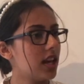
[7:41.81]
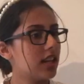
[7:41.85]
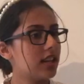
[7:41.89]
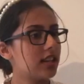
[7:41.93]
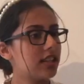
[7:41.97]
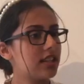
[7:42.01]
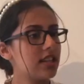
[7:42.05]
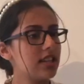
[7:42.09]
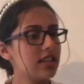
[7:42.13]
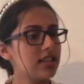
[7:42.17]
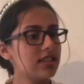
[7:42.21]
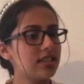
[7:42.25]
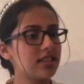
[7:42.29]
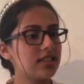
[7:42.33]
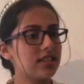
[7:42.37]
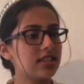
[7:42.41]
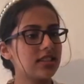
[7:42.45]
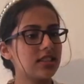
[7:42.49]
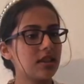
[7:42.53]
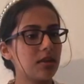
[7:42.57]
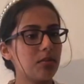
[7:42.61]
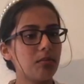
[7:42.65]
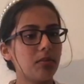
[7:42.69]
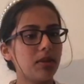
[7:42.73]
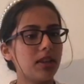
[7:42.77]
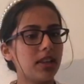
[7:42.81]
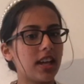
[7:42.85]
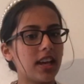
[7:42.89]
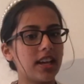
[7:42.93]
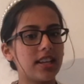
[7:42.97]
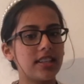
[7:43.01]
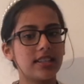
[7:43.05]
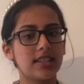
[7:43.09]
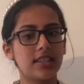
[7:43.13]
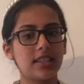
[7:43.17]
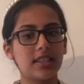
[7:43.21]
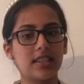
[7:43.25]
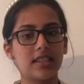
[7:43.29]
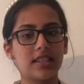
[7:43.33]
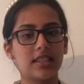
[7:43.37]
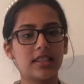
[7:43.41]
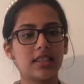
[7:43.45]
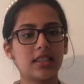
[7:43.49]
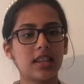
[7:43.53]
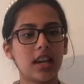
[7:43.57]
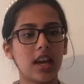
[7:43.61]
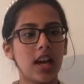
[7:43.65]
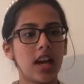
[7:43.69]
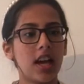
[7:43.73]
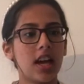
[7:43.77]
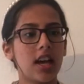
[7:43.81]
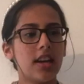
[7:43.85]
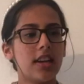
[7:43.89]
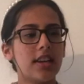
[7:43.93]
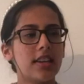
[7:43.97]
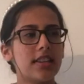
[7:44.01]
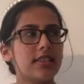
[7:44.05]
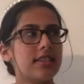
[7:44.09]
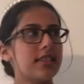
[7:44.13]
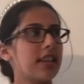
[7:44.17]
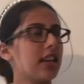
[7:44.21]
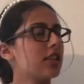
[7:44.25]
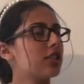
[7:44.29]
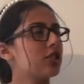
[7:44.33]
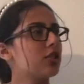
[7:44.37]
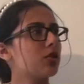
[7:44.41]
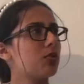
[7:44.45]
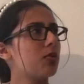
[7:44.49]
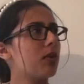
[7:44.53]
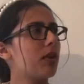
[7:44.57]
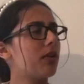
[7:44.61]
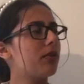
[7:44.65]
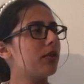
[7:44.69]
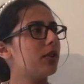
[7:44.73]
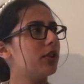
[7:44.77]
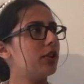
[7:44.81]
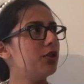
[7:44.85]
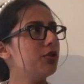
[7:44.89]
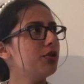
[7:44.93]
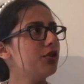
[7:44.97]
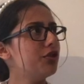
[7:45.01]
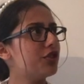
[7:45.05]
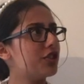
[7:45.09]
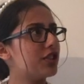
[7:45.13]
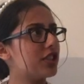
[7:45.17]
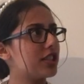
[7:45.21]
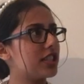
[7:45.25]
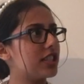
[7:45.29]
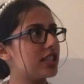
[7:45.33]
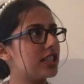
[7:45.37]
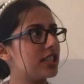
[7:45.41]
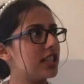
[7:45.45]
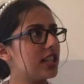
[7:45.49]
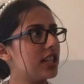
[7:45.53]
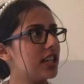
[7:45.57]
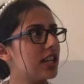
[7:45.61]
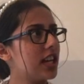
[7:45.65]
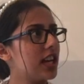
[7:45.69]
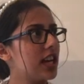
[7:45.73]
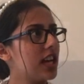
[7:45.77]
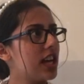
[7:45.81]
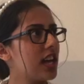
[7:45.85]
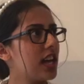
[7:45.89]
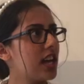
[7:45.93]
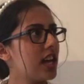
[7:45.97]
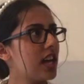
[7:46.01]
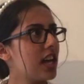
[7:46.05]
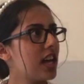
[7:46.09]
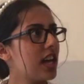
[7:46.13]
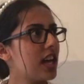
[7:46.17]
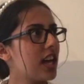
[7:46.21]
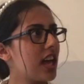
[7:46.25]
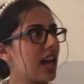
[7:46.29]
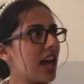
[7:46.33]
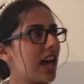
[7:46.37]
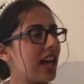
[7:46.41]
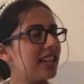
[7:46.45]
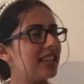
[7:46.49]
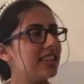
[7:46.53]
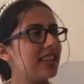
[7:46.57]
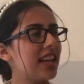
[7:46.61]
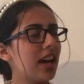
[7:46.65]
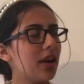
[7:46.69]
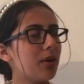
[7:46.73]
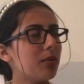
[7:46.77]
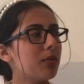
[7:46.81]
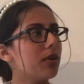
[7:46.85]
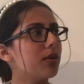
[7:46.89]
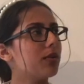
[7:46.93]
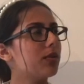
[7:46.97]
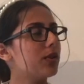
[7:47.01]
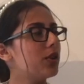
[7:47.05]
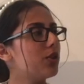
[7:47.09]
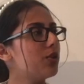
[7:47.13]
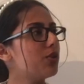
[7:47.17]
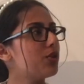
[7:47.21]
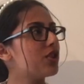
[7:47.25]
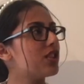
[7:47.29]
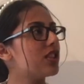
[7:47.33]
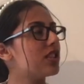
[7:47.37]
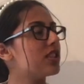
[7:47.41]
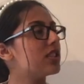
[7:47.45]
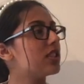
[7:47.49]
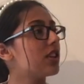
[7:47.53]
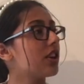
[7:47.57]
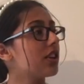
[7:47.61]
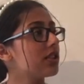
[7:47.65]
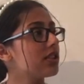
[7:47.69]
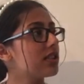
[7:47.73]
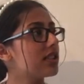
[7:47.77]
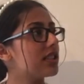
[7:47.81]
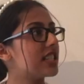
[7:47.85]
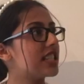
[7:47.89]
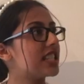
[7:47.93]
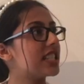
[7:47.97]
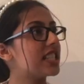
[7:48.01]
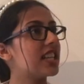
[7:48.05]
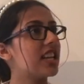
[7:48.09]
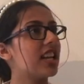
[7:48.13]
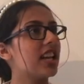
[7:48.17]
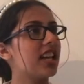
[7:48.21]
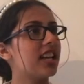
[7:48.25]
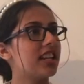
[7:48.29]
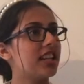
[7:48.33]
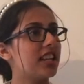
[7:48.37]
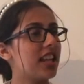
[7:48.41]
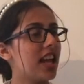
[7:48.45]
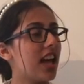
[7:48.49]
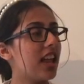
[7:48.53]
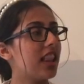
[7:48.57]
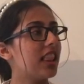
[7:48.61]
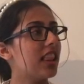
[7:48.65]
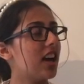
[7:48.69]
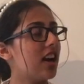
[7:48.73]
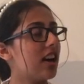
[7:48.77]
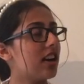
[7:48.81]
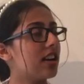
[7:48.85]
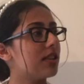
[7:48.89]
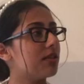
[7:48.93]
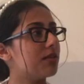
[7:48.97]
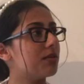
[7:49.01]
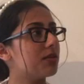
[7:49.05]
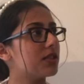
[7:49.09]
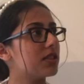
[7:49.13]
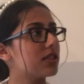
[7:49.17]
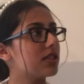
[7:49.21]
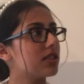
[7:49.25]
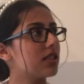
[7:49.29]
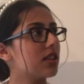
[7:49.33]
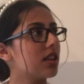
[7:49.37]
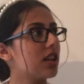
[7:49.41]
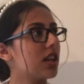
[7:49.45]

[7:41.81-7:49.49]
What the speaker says: This symbolizes sexual revolution, and that revolution touches their lives.